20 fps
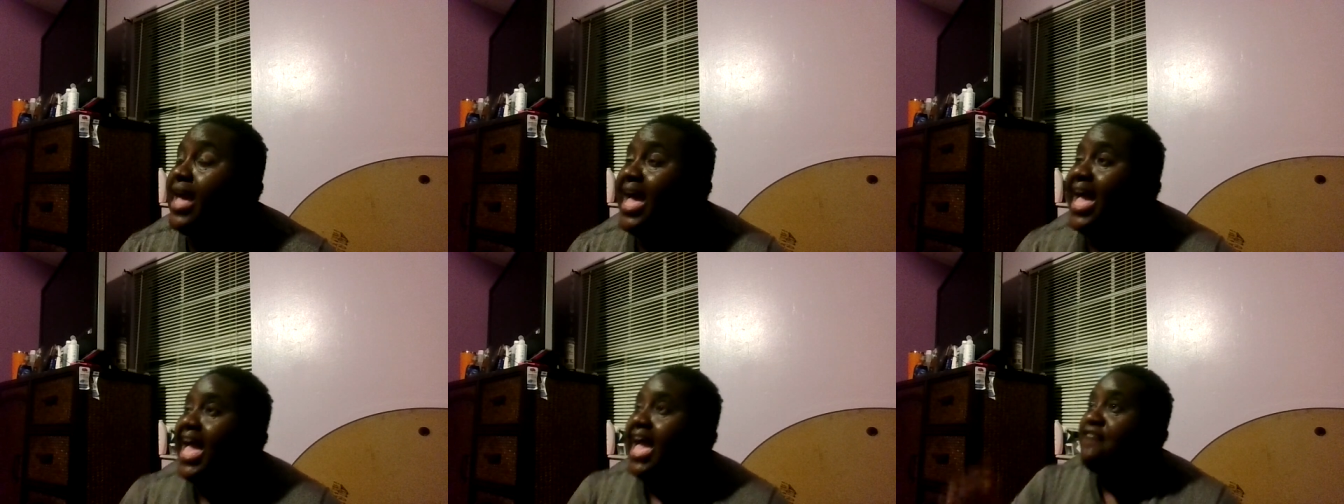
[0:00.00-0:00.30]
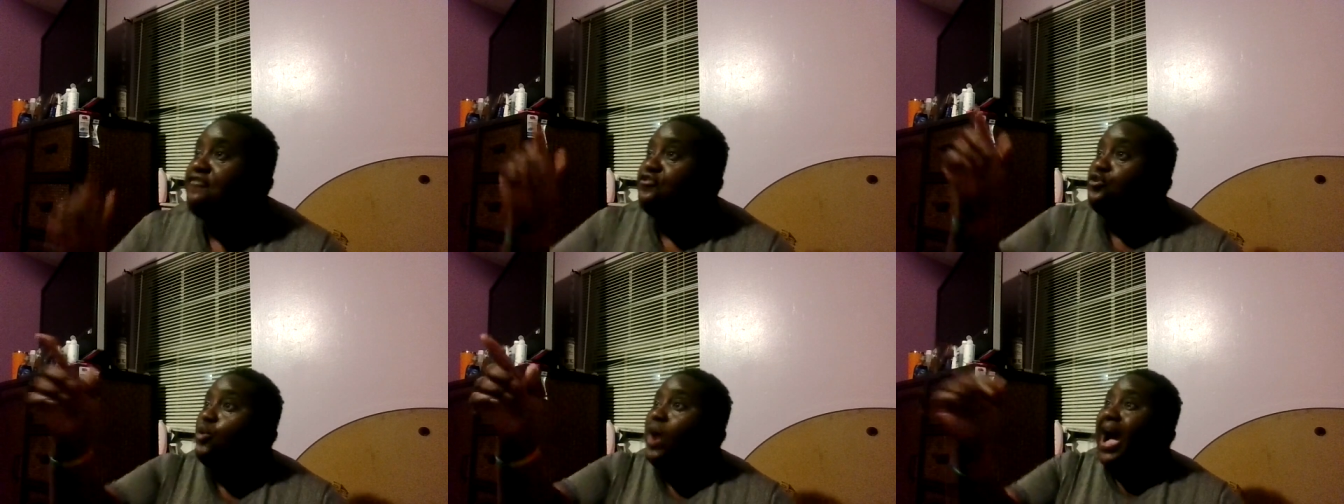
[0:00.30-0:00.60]

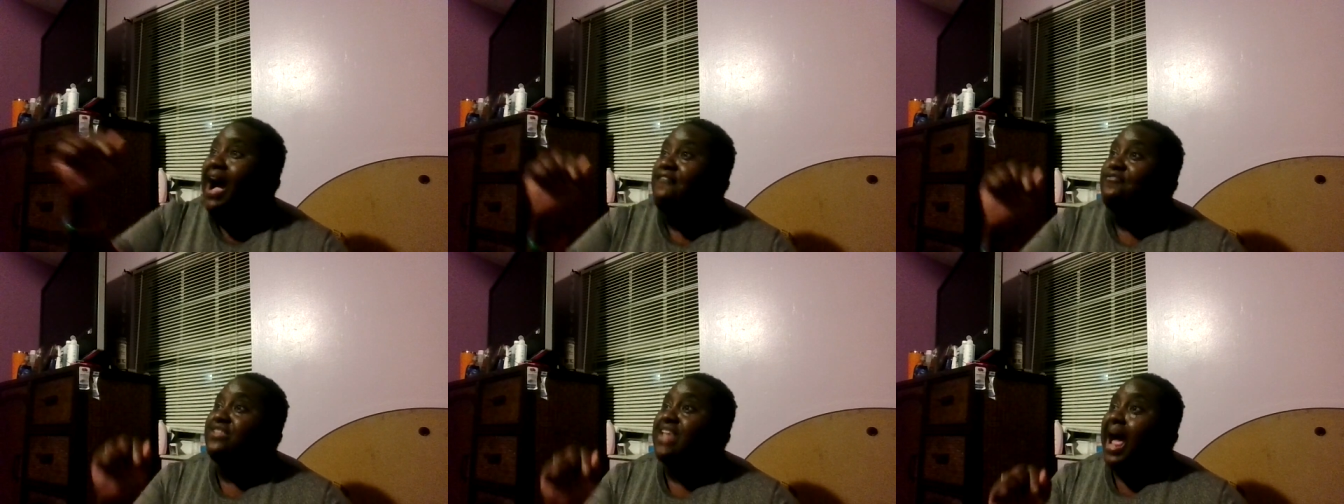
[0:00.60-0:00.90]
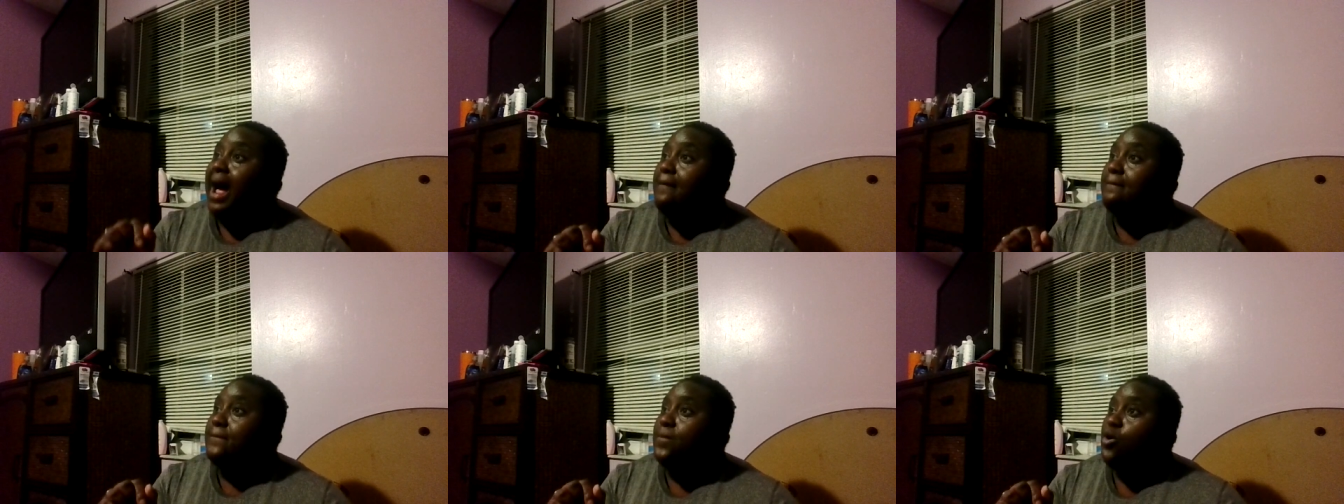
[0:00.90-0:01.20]
if you have
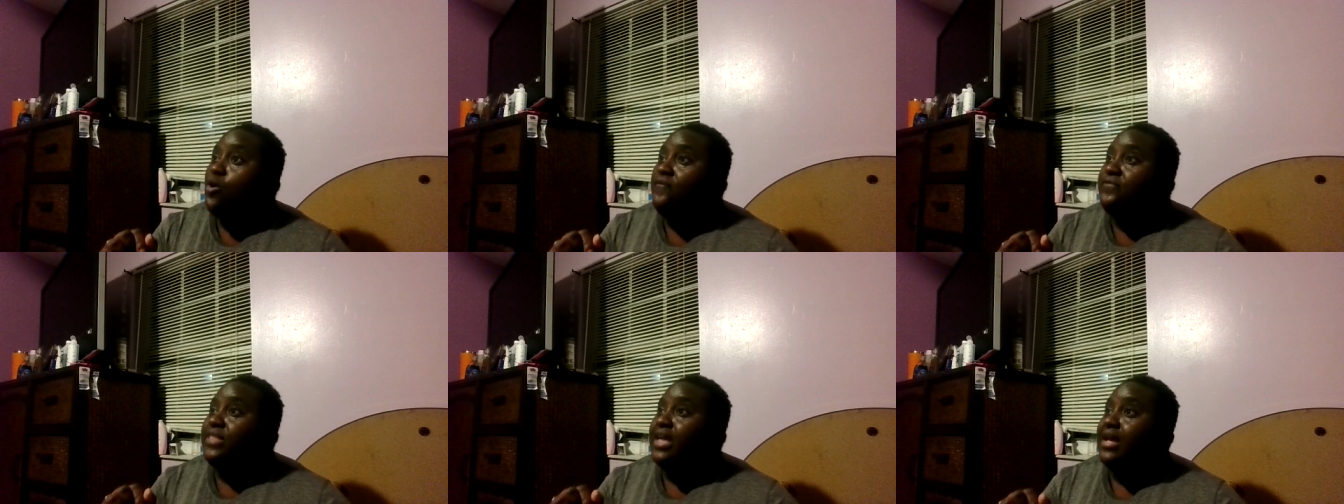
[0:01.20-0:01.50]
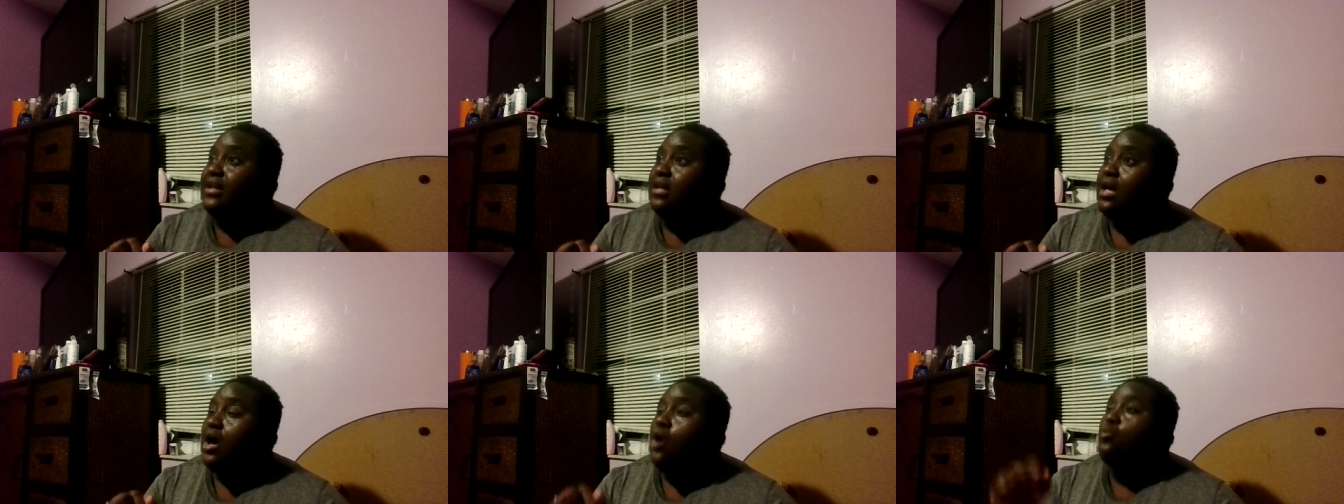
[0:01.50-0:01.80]
not moved
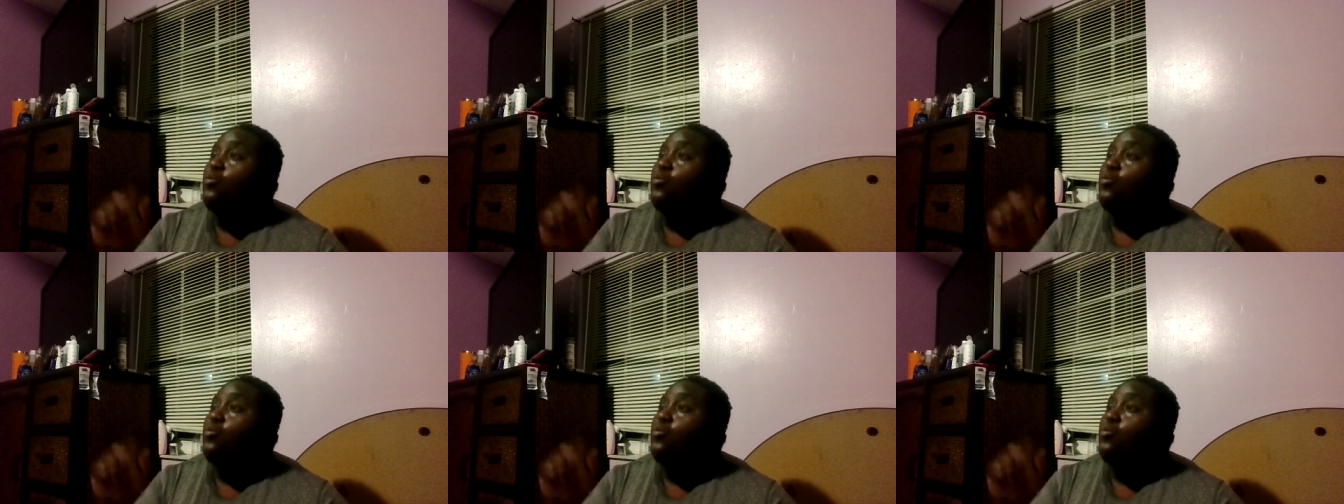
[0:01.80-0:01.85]
it, mm.